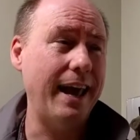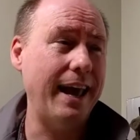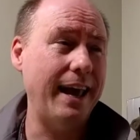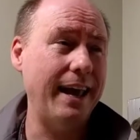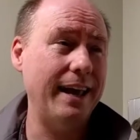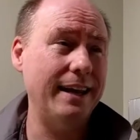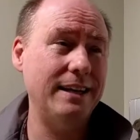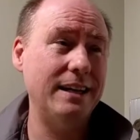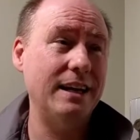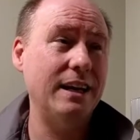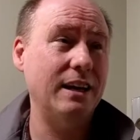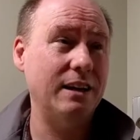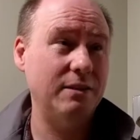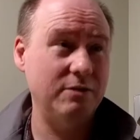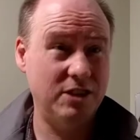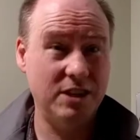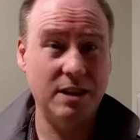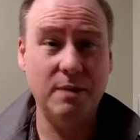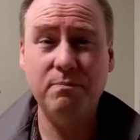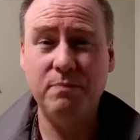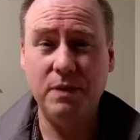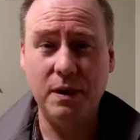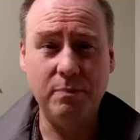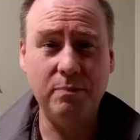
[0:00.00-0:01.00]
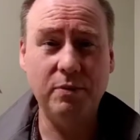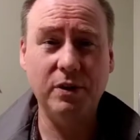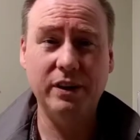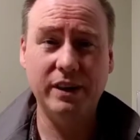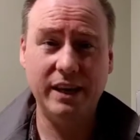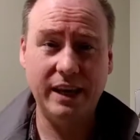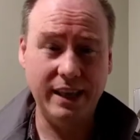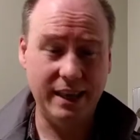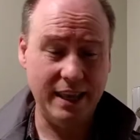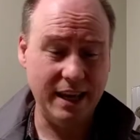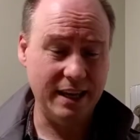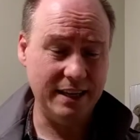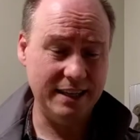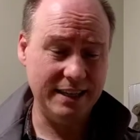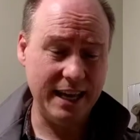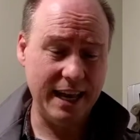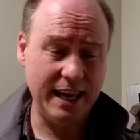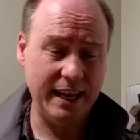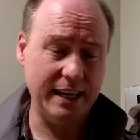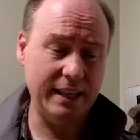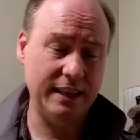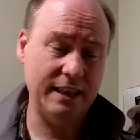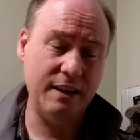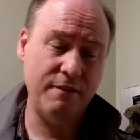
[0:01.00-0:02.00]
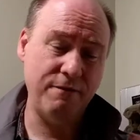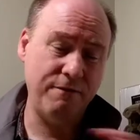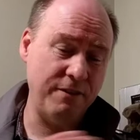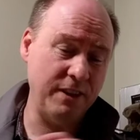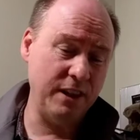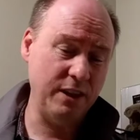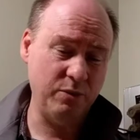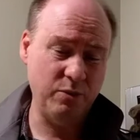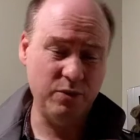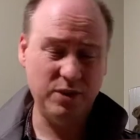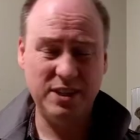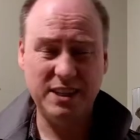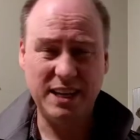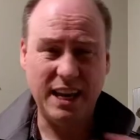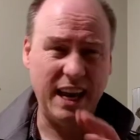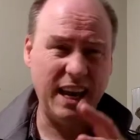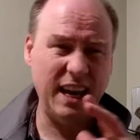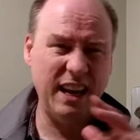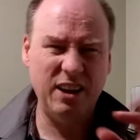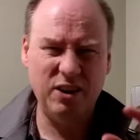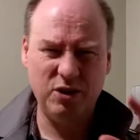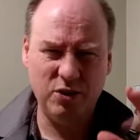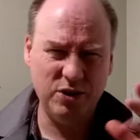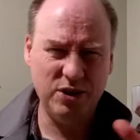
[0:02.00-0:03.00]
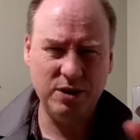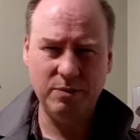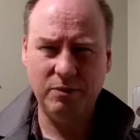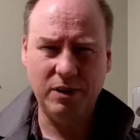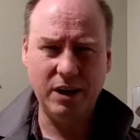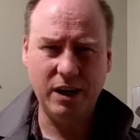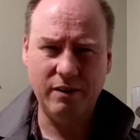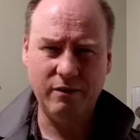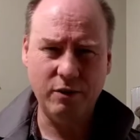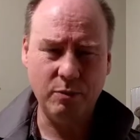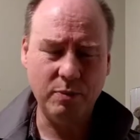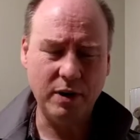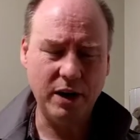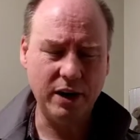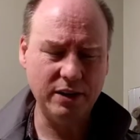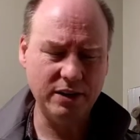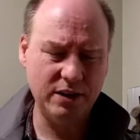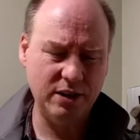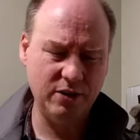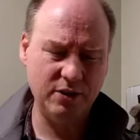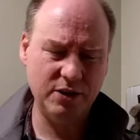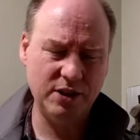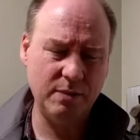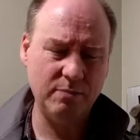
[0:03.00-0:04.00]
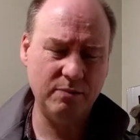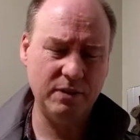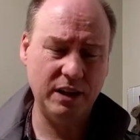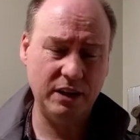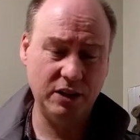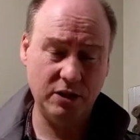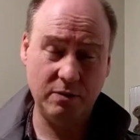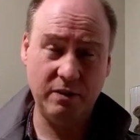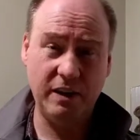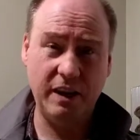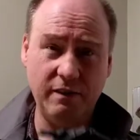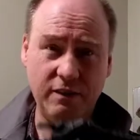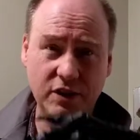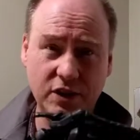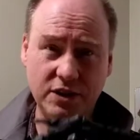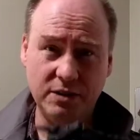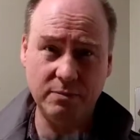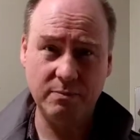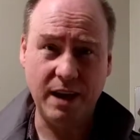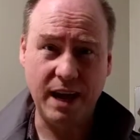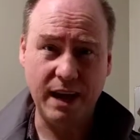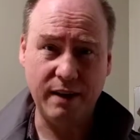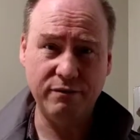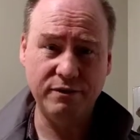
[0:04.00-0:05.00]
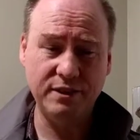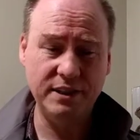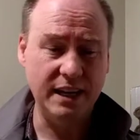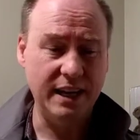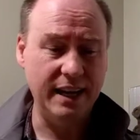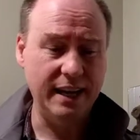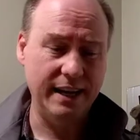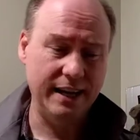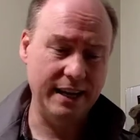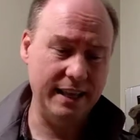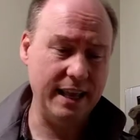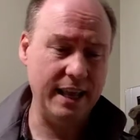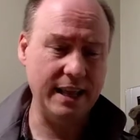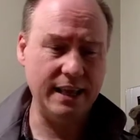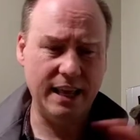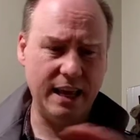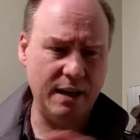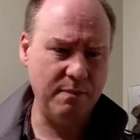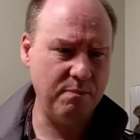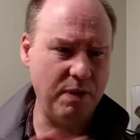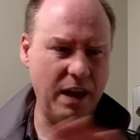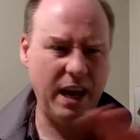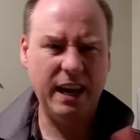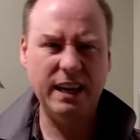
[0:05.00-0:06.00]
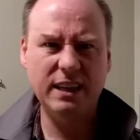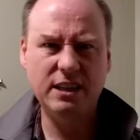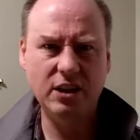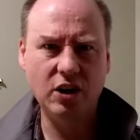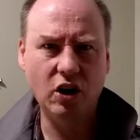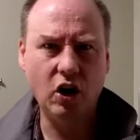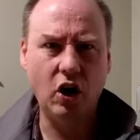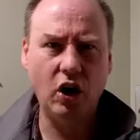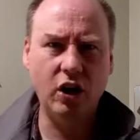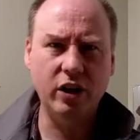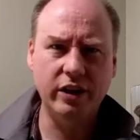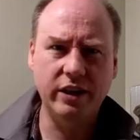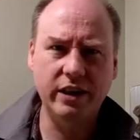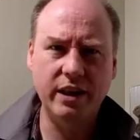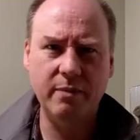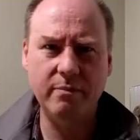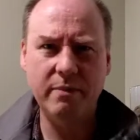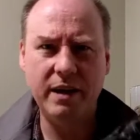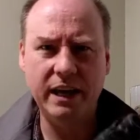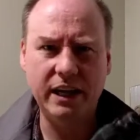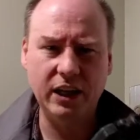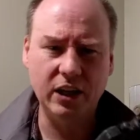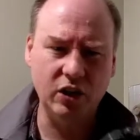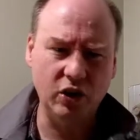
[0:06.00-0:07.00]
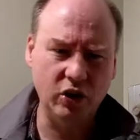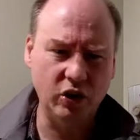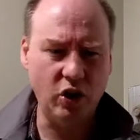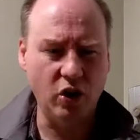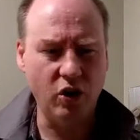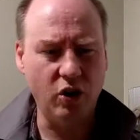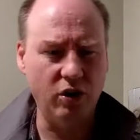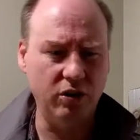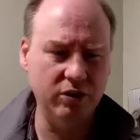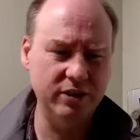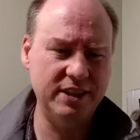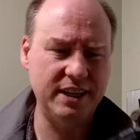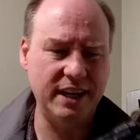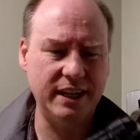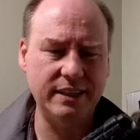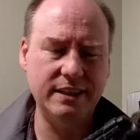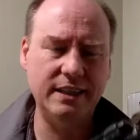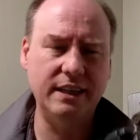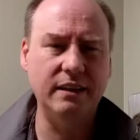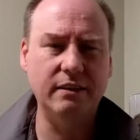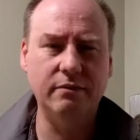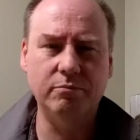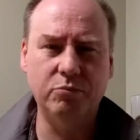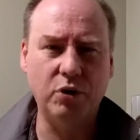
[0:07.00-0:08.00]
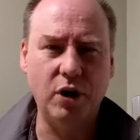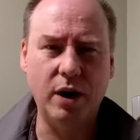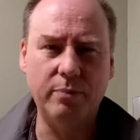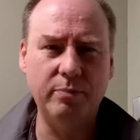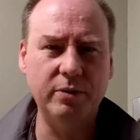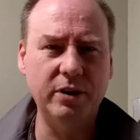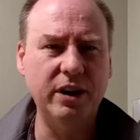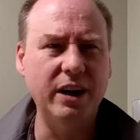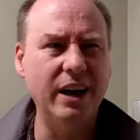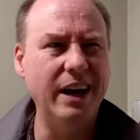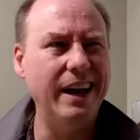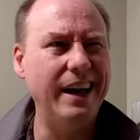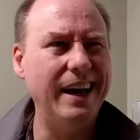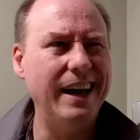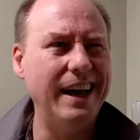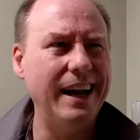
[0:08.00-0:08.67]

And some people, they then take it, they fill it with sand or some kind of epoxy or something to give it some heft, and then they paint it all and they make it look all sexy and proper.